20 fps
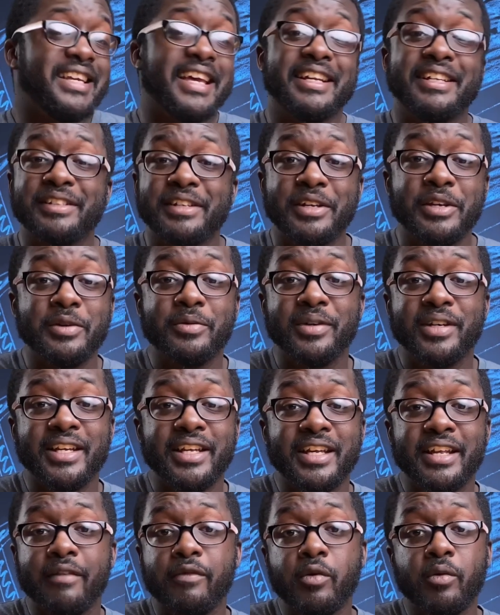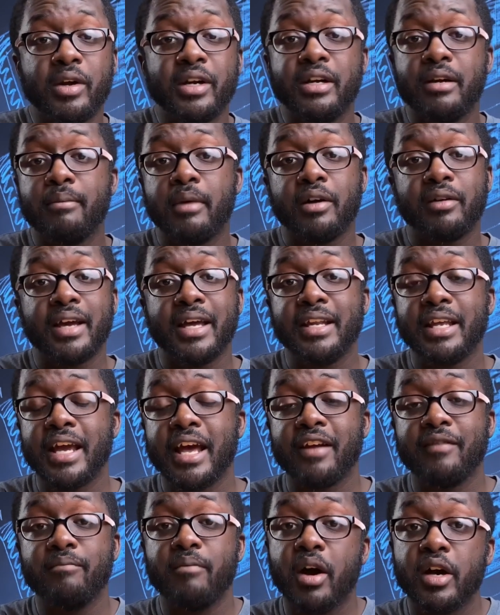anything you would need. If you wanted to mount any kind
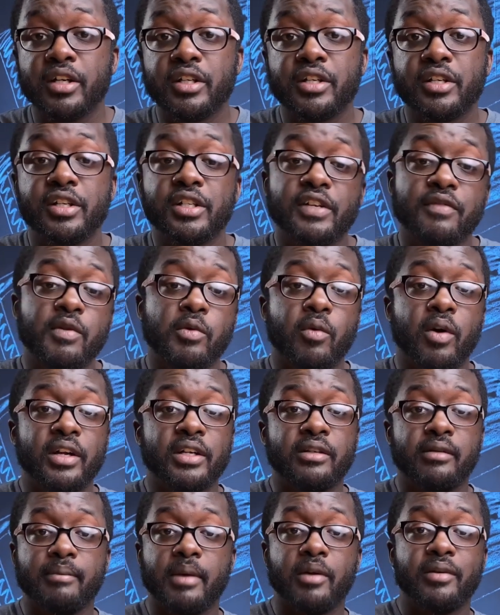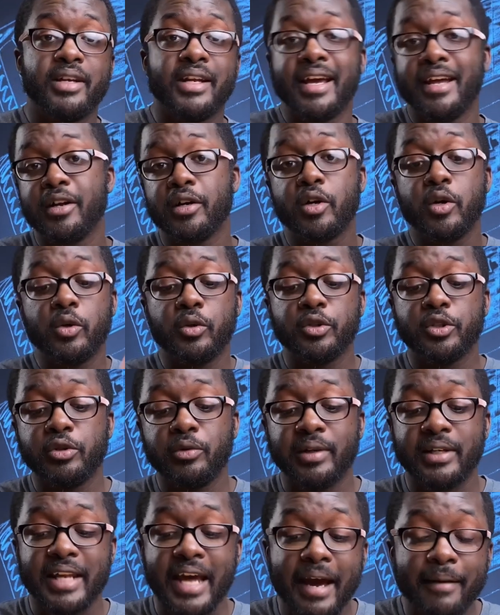of monitors, if you wanted to mount any kind of cold shoe
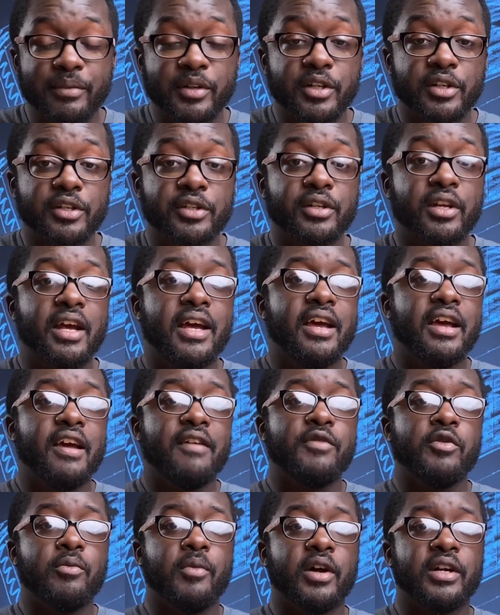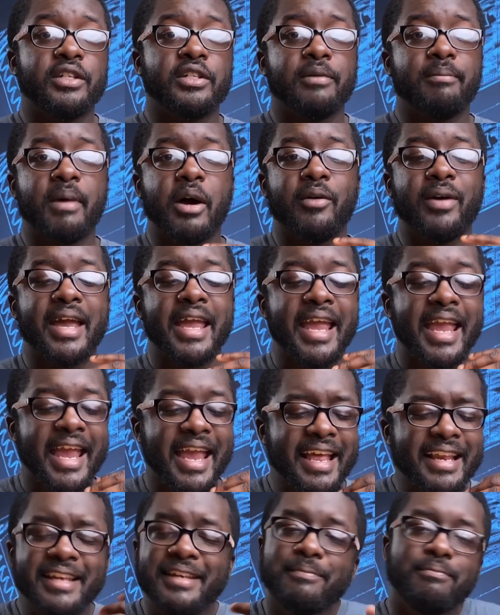adapters, if you wanted to mount
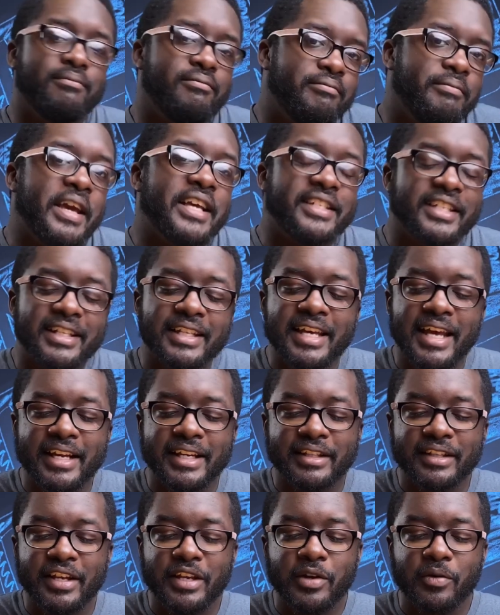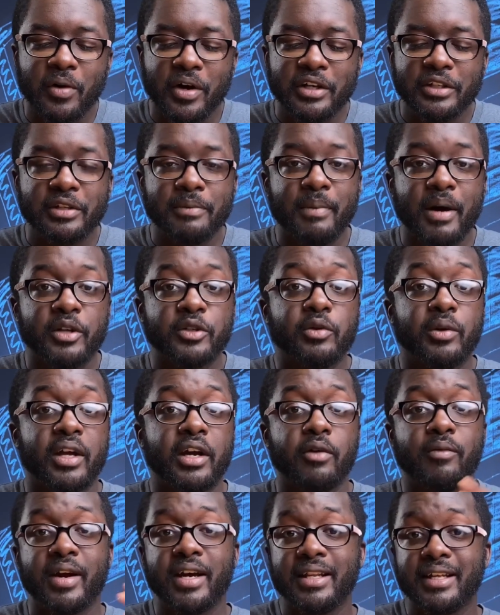basically anything you wanted to mount to like a
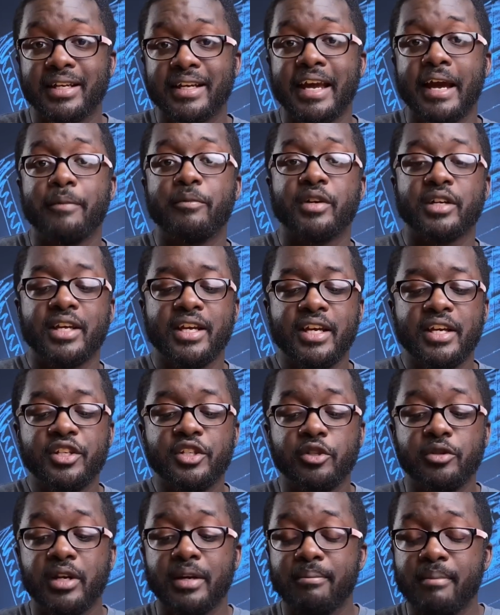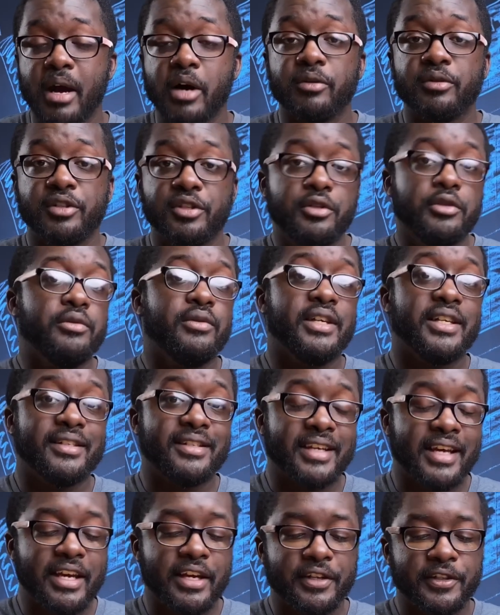regular camera cage, you can mount to this
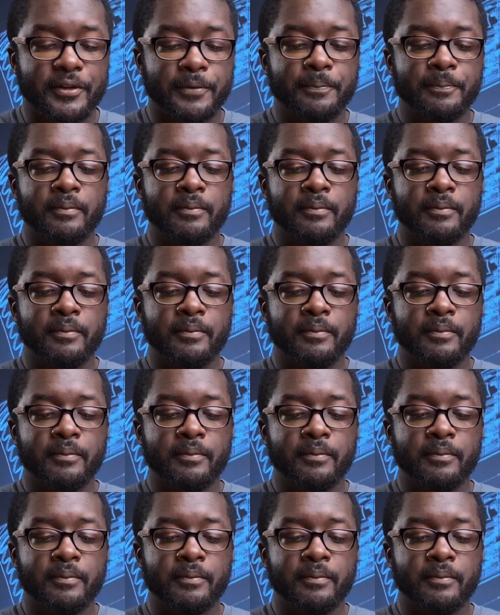cage.